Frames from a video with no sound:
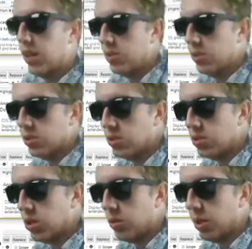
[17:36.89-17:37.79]
So just to
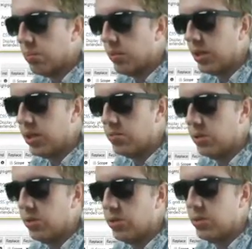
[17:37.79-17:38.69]
show you what I mean, I'm
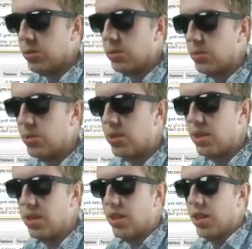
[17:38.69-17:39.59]
going to
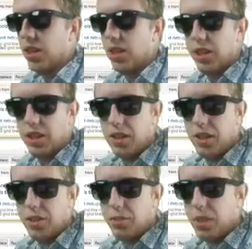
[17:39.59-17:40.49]

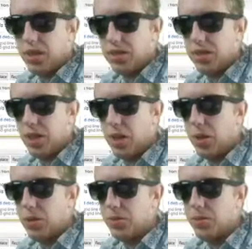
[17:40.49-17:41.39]
give
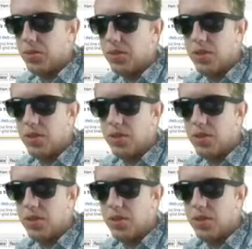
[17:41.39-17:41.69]
myself...